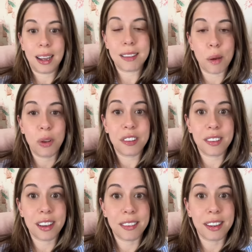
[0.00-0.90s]
As I was
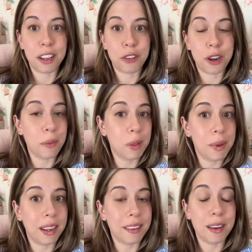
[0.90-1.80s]
discussing yesterday with
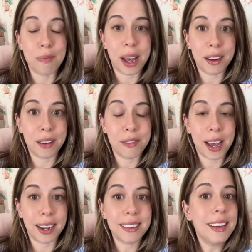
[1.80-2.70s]
Amanda of Matter of
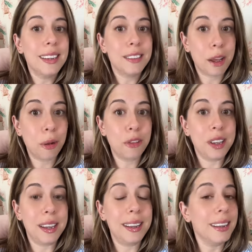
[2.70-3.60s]
Fact,
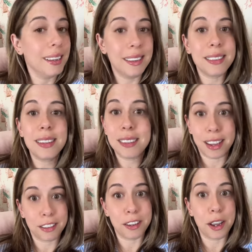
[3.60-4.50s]
subtlety isn't sexy